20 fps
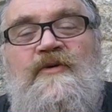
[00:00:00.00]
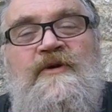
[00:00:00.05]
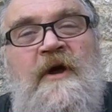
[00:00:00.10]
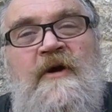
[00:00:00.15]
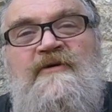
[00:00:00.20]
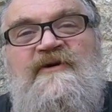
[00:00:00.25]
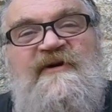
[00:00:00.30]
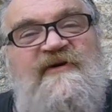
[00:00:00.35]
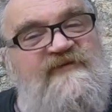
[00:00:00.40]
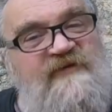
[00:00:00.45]

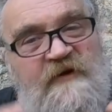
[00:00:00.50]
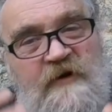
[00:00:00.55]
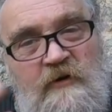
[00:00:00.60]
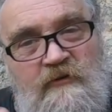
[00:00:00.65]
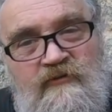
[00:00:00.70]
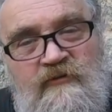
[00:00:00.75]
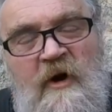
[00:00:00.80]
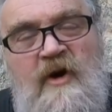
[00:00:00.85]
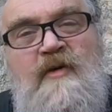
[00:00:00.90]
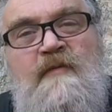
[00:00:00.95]
notice an
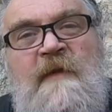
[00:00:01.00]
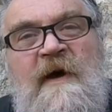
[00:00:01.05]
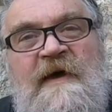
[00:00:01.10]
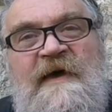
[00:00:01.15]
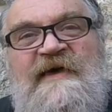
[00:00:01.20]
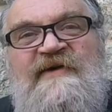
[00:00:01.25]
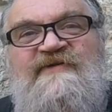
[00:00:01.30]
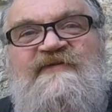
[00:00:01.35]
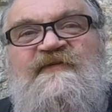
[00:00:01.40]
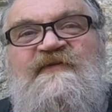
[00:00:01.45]
aroma
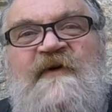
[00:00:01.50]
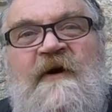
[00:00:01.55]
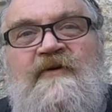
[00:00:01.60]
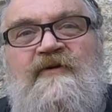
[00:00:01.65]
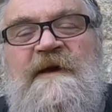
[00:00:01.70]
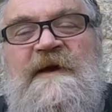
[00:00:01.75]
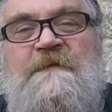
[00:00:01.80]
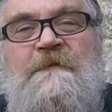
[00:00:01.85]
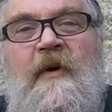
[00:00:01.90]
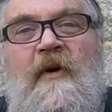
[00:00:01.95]
is
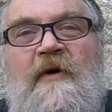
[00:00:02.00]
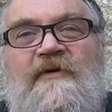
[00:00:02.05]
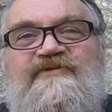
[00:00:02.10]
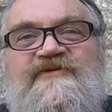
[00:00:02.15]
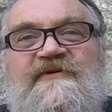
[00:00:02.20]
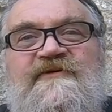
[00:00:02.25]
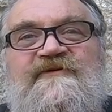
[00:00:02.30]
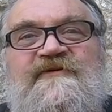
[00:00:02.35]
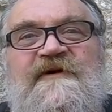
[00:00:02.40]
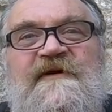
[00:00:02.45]
very
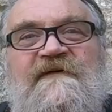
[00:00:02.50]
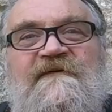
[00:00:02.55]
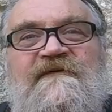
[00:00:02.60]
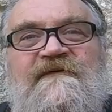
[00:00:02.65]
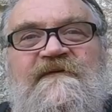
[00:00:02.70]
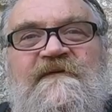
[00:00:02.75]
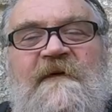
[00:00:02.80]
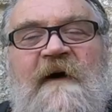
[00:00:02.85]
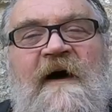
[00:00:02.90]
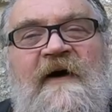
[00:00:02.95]
positive.
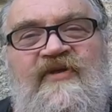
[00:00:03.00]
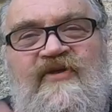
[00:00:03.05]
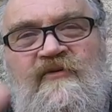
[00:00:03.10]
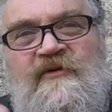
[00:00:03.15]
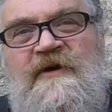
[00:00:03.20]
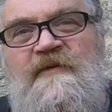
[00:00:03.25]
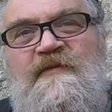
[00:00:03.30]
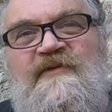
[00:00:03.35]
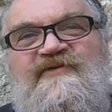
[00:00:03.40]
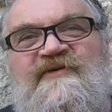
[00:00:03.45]
I
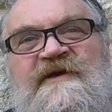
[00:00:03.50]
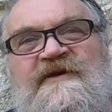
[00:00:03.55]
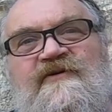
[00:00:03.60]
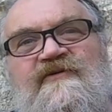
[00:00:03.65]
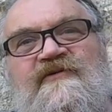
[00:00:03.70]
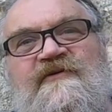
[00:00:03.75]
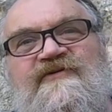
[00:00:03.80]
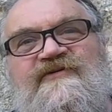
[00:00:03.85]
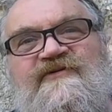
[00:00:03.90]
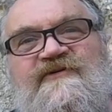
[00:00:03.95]
thought it was
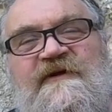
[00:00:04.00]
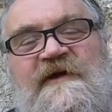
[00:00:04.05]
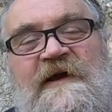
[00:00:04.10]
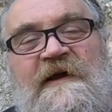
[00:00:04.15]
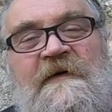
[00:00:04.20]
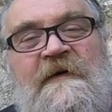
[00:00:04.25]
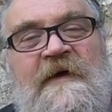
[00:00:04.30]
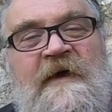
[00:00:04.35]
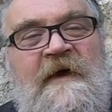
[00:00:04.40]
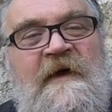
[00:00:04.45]
interesting.
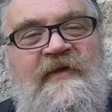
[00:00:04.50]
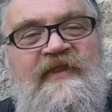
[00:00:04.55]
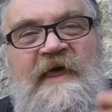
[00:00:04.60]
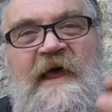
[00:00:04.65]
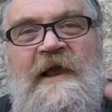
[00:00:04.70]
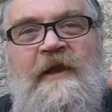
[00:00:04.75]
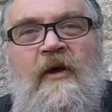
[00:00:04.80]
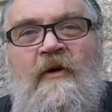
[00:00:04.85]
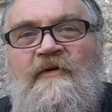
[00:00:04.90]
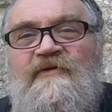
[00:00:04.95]

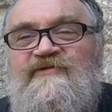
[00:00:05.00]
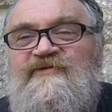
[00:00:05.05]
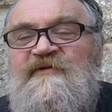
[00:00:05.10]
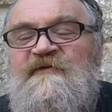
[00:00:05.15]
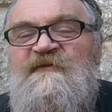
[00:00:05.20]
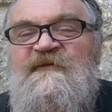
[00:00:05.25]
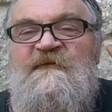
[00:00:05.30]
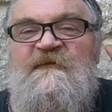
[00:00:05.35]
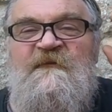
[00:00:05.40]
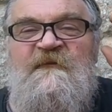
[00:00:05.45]
There are lots
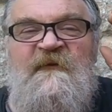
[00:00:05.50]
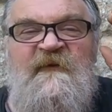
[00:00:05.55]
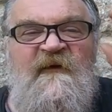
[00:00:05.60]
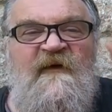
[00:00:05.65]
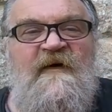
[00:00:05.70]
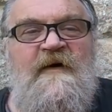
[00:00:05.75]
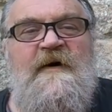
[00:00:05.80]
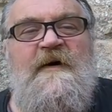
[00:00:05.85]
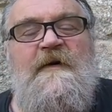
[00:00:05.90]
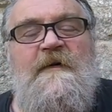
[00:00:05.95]
of
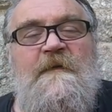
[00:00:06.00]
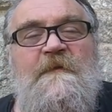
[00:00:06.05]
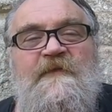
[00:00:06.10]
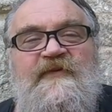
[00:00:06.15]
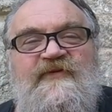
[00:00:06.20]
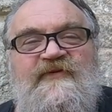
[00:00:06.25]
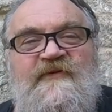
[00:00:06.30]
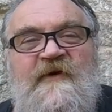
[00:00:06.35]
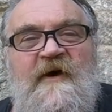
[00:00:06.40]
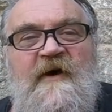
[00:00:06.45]

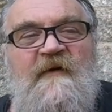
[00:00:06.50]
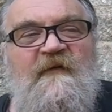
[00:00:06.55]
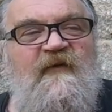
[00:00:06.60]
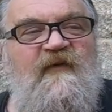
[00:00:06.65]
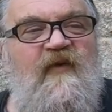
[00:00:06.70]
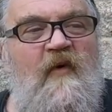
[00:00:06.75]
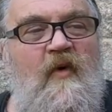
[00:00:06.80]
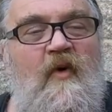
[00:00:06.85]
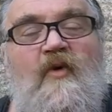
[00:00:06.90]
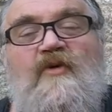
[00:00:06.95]
verbs
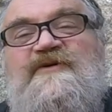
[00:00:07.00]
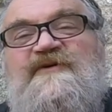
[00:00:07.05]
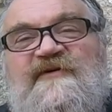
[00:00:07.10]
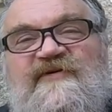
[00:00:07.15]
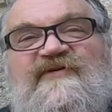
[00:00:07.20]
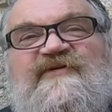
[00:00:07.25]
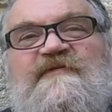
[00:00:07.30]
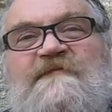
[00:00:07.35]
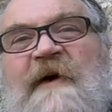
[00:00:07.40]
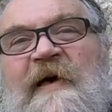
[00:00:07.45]
for to
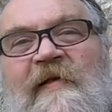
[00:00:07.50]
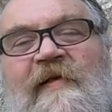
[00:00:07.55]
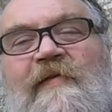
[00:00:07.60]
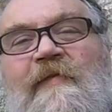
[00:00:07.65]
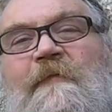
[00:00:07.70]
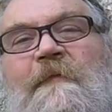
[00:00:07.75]
smell